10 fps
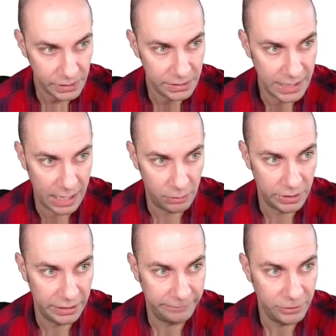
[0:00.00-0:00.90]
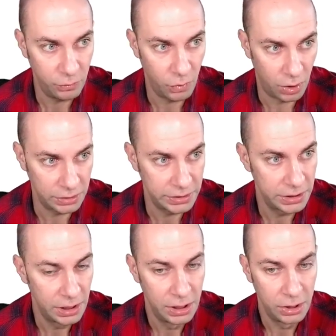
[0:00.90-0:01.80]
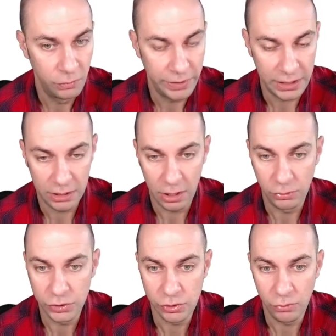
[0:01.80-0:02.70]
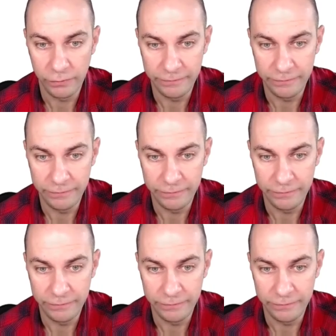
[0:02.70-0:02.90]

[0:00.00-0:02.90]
Now, if you want, we can also